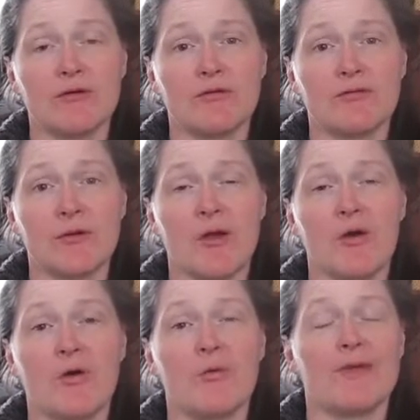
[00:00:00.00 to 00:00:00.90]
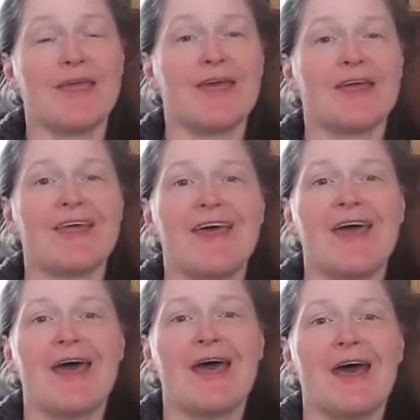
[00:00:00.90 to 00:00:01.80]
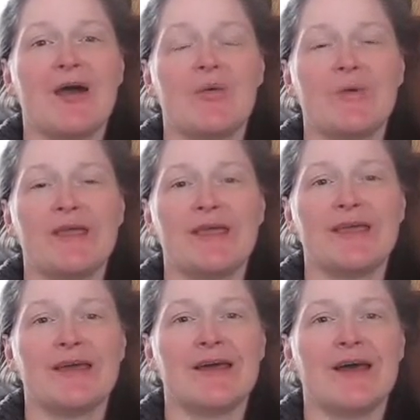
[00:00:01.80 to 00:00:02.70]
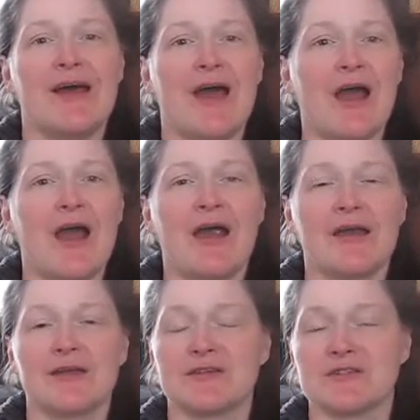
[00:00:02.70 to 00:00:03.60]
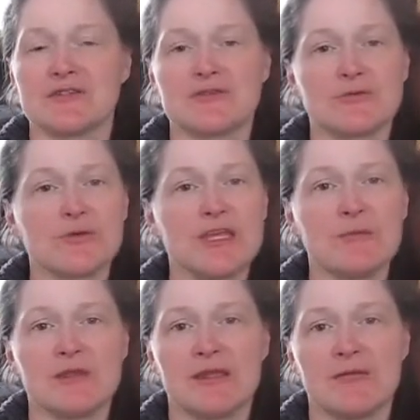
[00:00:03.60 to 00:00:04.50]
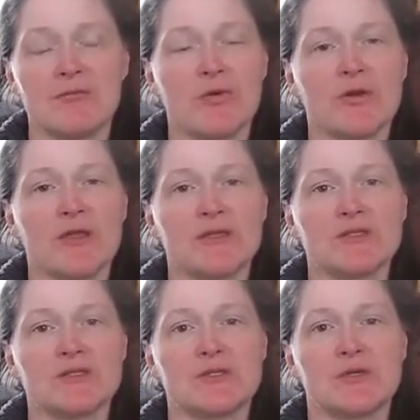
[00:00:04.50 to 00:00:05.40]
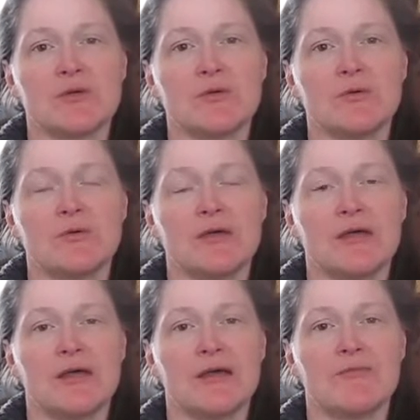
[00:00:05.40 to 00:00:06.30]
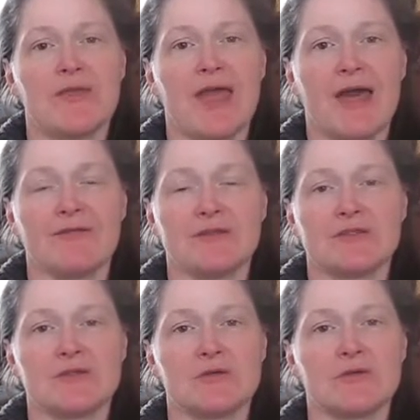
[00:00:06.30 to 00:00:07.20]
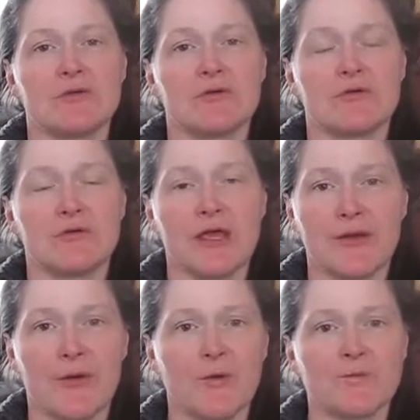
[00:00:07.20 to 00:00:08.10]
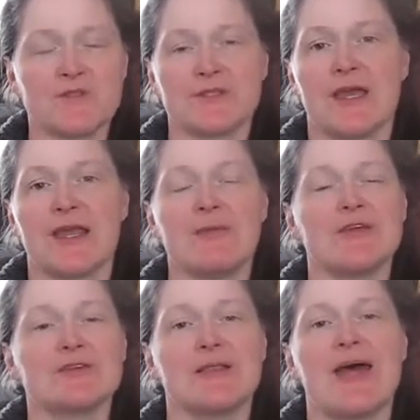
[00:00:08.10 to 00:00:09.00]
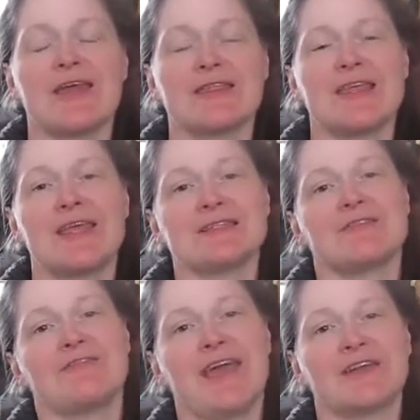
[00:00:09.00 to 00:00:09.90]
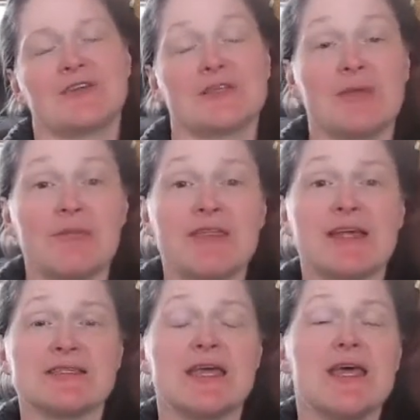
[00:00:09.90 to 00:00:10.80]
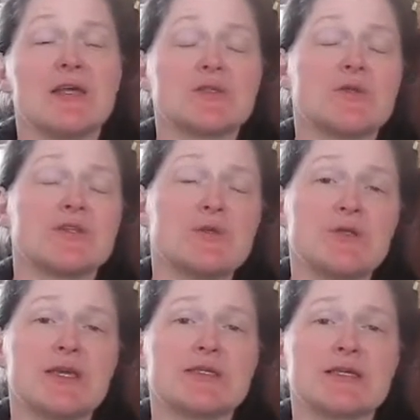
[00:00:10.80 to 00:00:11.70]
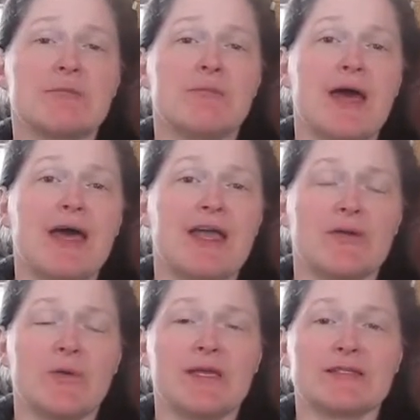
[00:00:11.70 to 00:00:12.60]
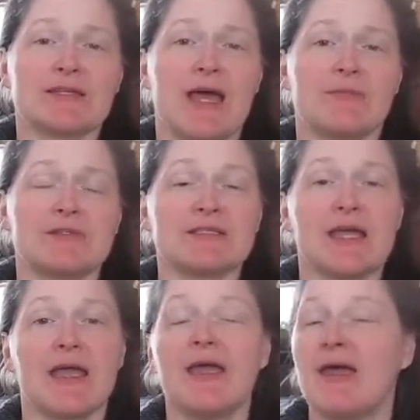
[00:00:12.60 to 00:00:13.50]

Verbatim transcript: from home and we are extremely more into um, having to create a homestead. I mean, there's a lot of things and factors, and maybe that's so the two things combined, we can stop and say,